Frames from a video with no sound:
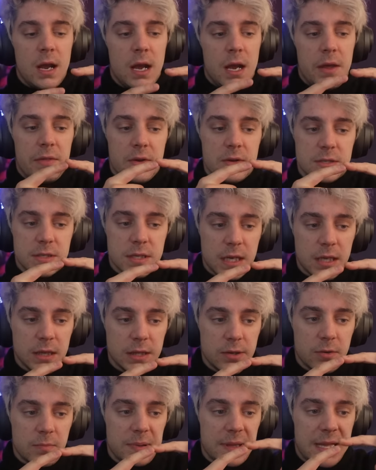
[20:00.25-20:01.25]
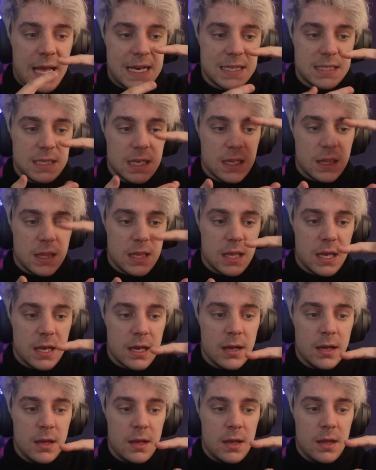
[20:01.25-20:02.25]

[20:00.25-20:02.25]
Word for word: and there's like a little plastic thing